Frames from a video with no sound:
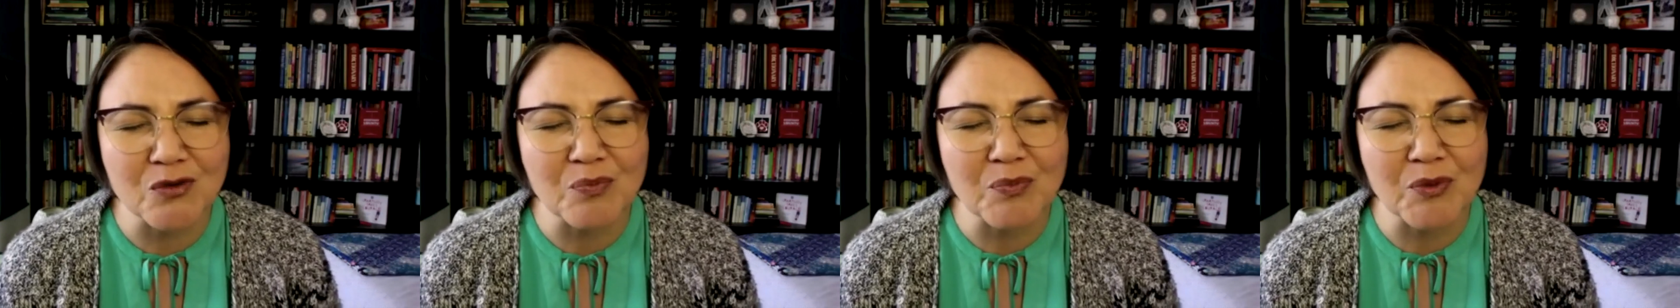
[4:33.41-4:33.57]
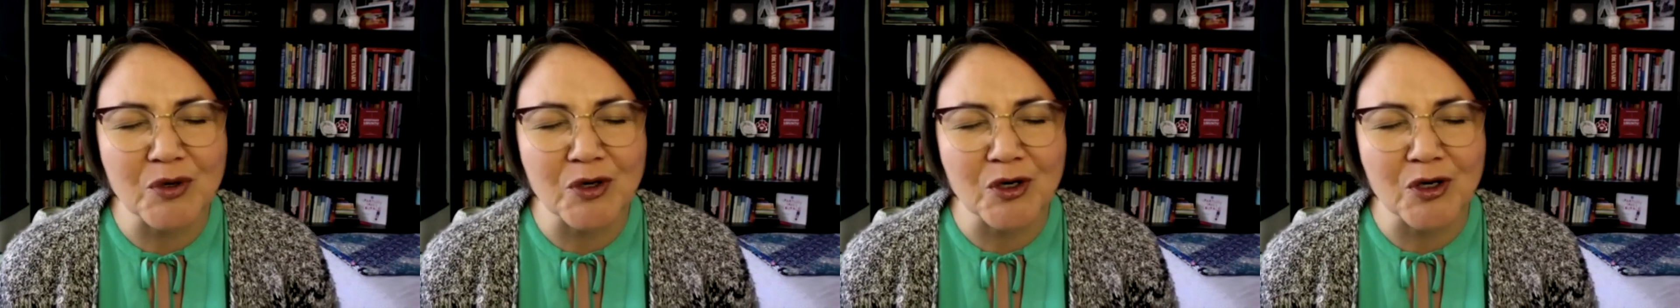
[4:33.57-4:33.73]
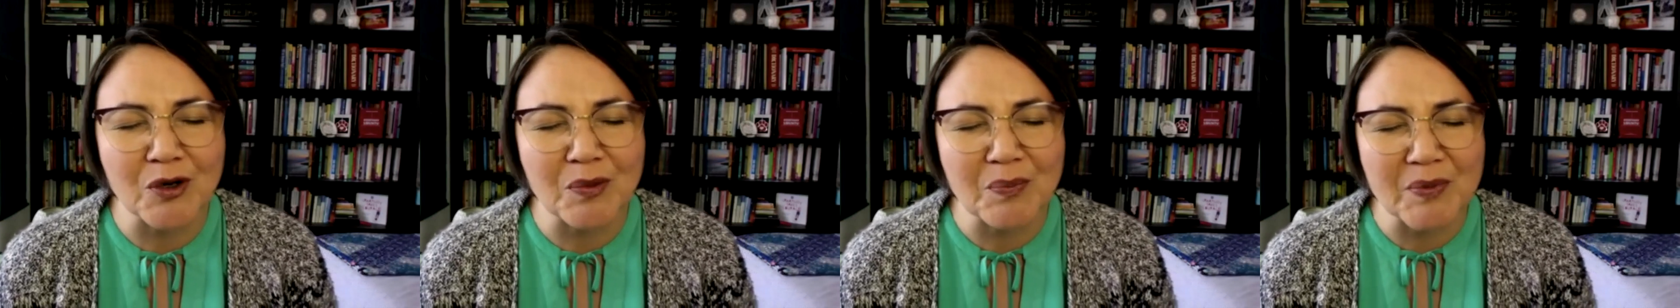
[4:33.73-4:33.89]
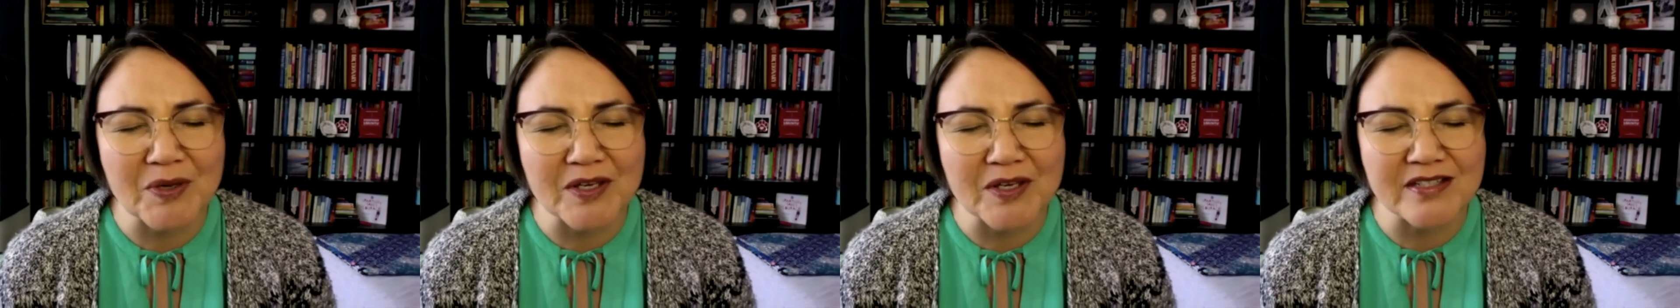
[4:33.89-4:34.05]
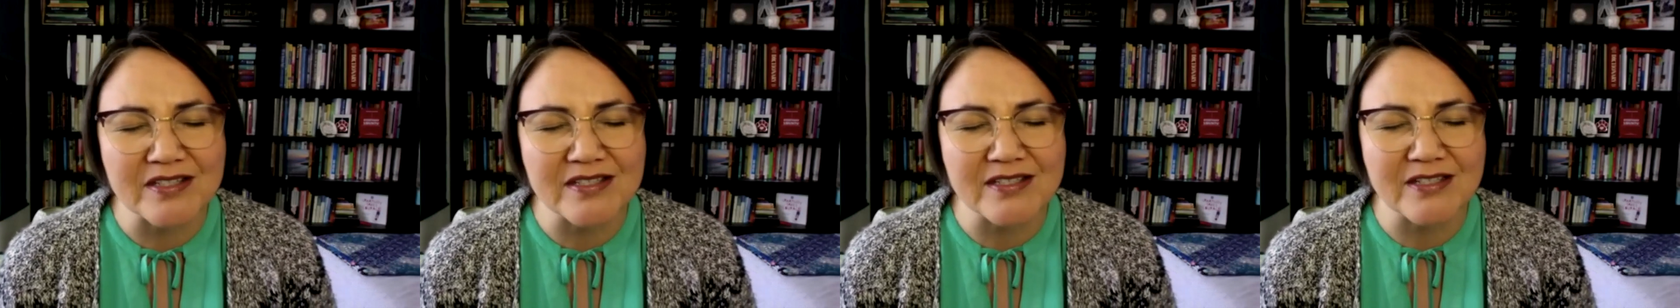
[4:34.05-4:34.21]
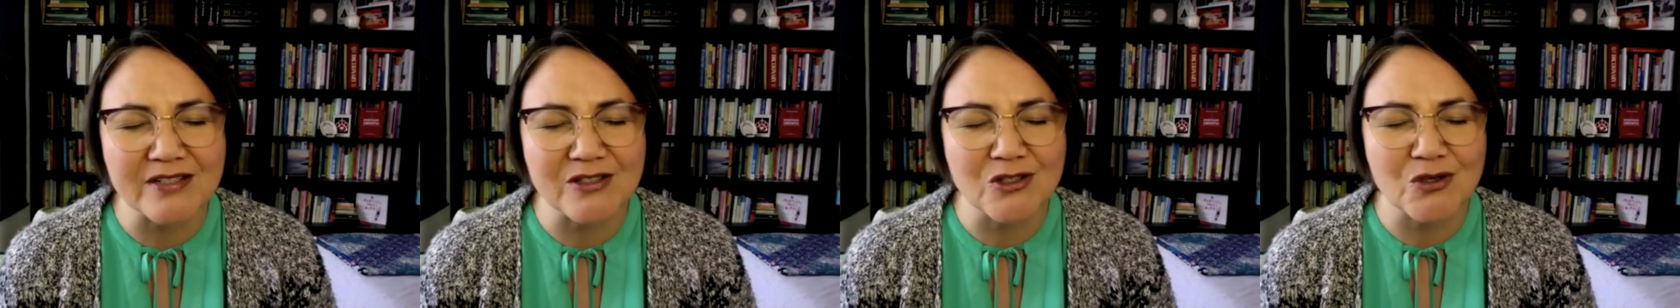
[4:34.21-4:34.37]

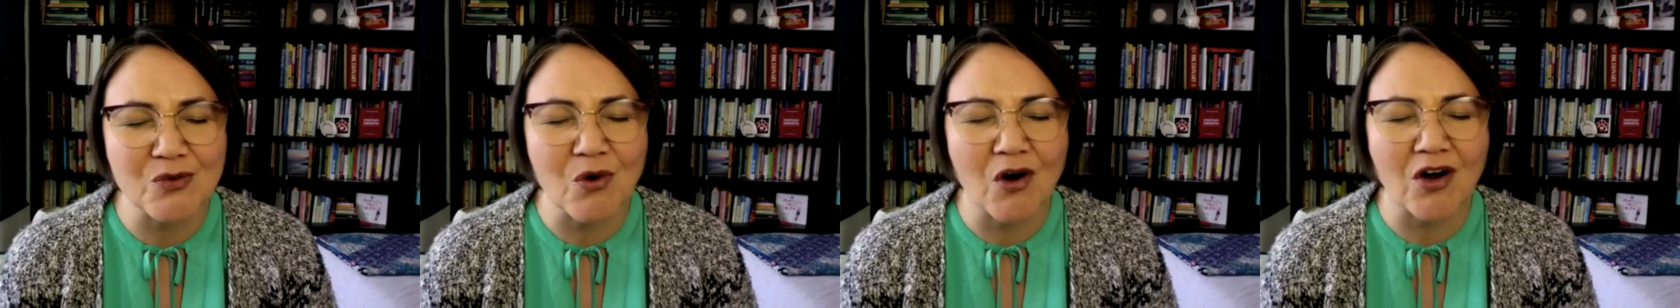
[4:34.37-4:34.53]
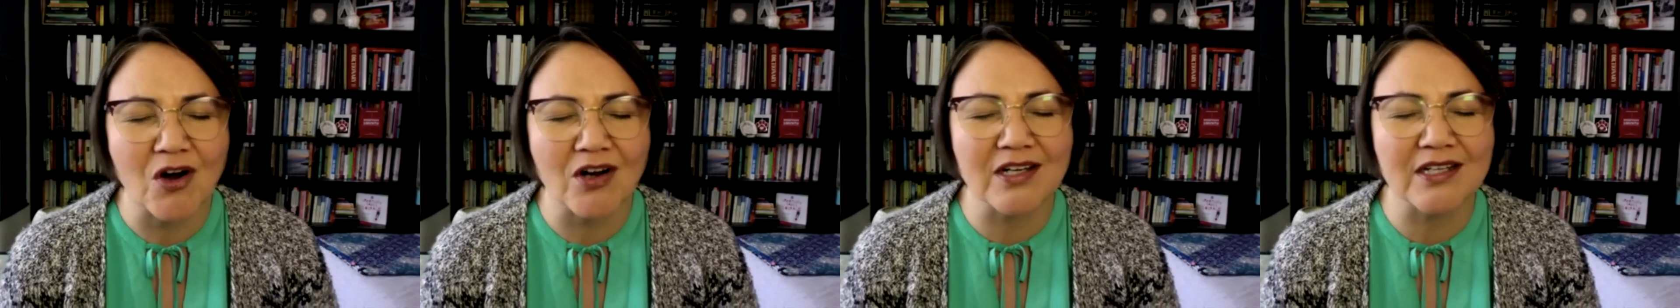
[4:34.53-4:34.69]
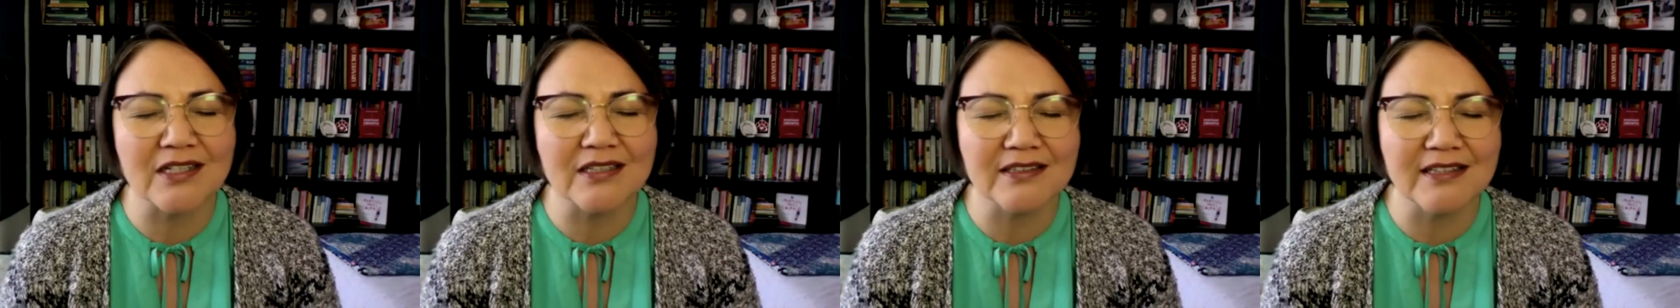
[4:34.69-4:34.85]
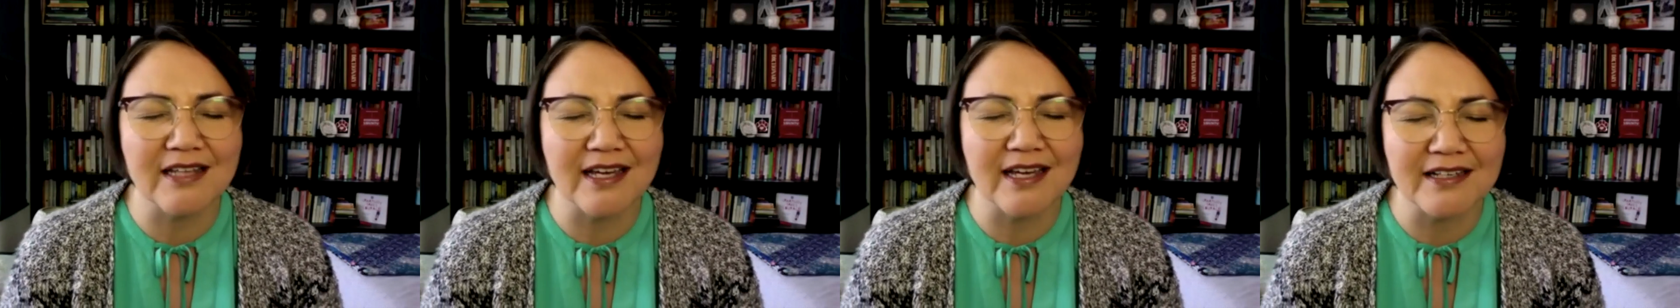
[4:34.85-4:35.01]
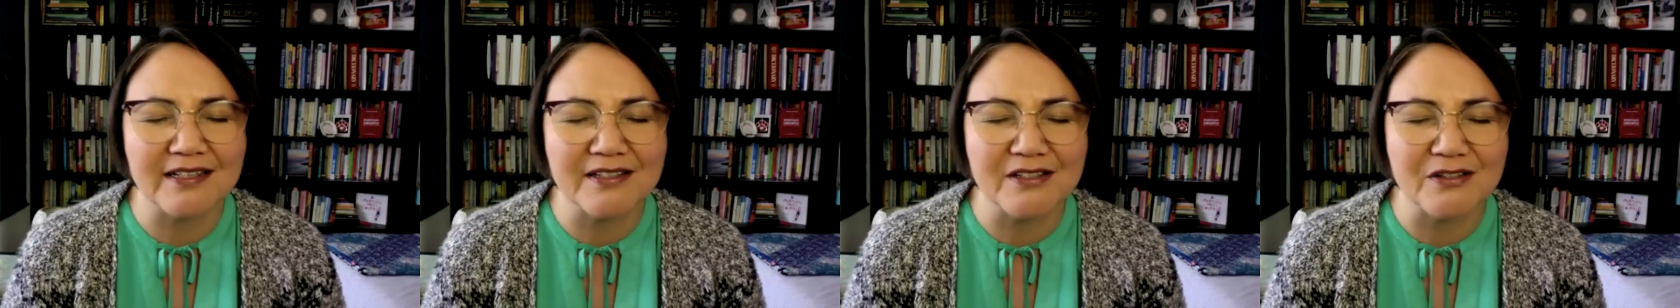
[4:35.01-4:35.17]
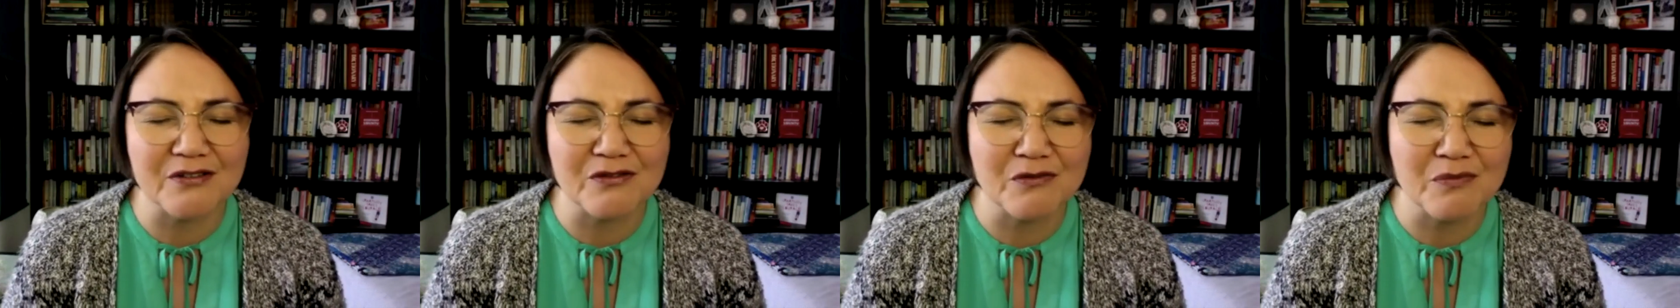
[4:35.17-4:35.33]
purpose and to our
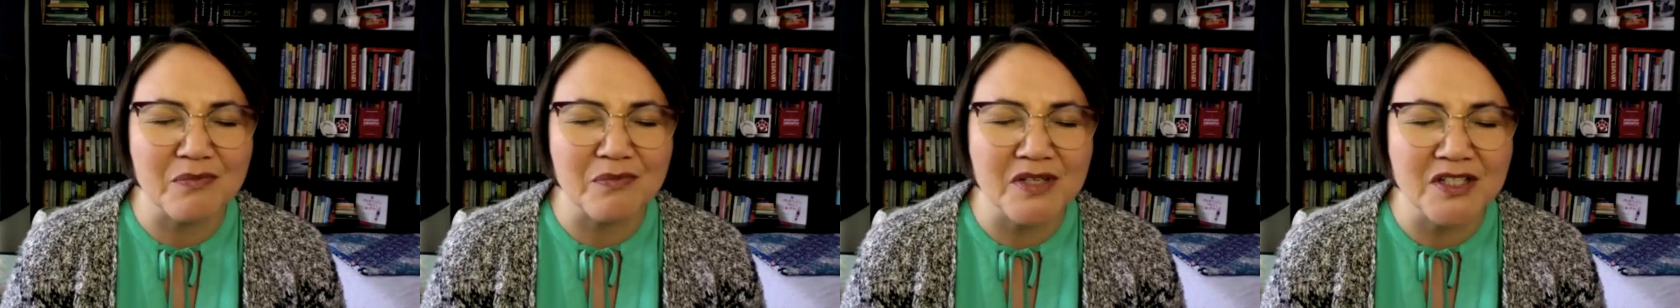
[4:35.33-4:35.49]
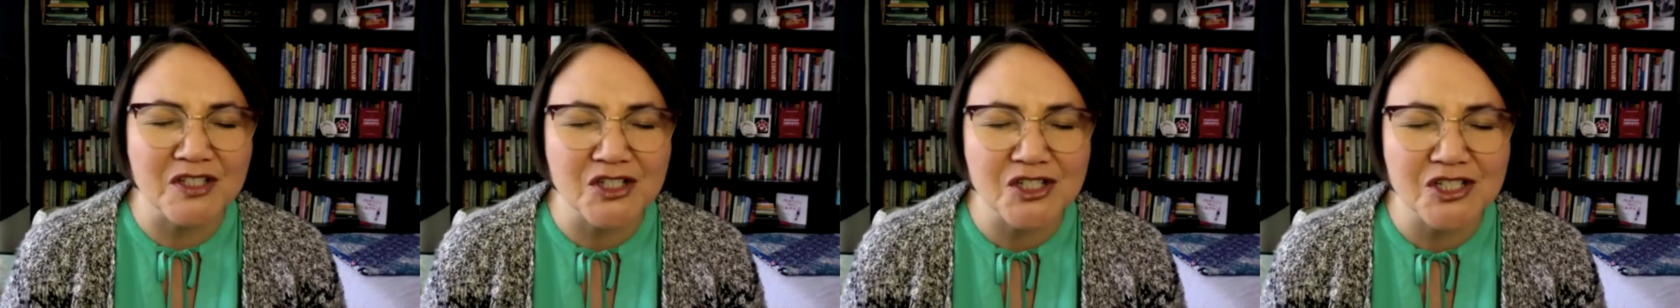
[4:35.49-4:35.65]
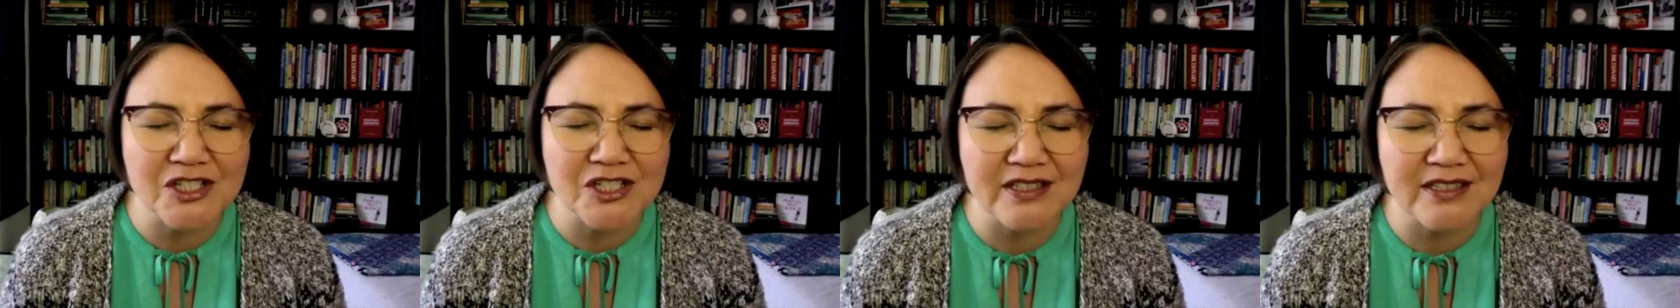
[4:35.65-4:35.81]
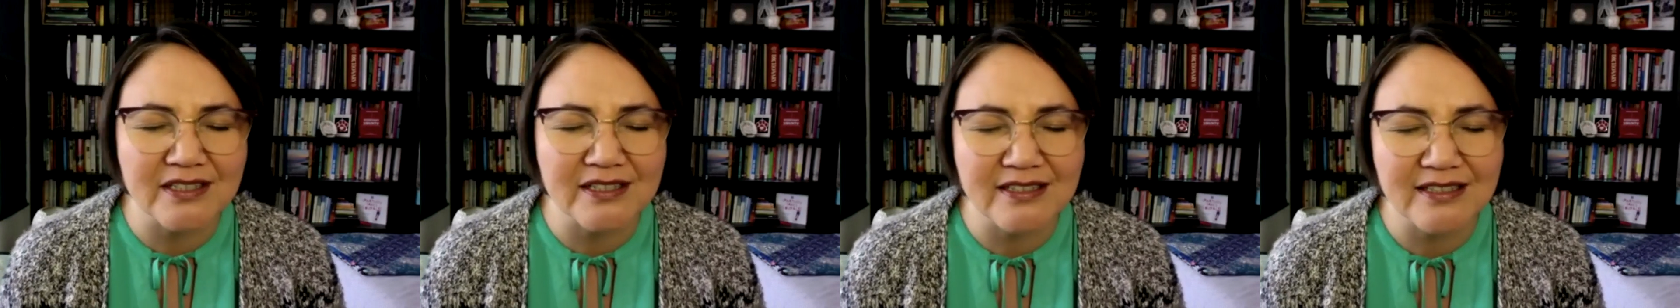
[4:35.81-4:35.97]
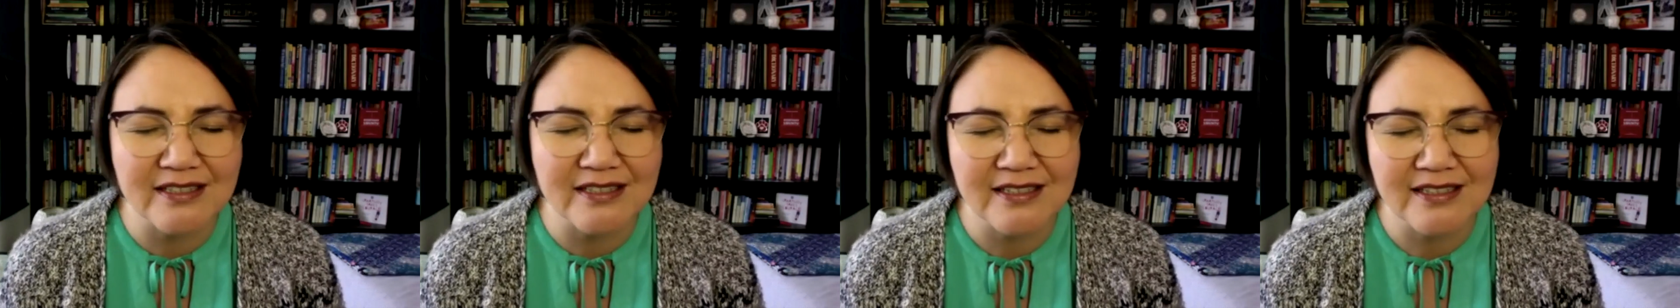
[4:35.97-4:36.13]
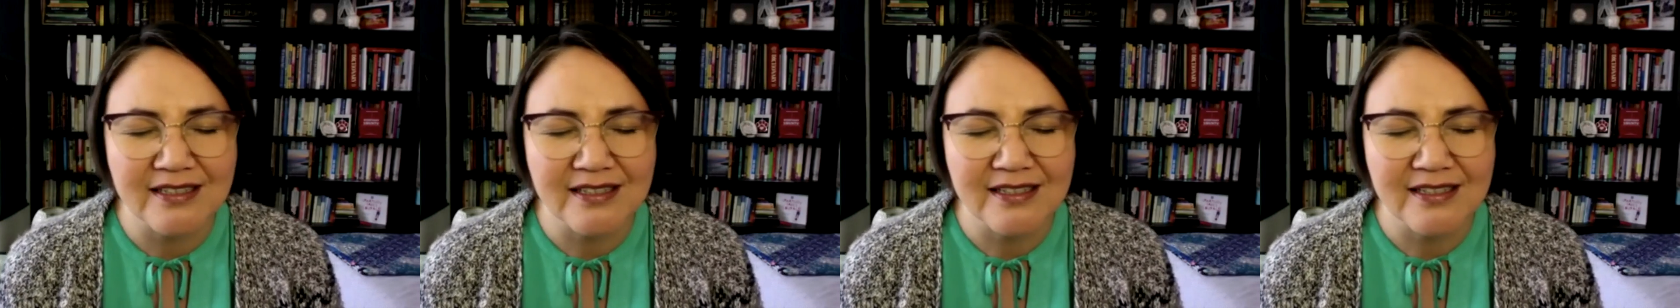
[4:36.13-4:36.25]
collective mission.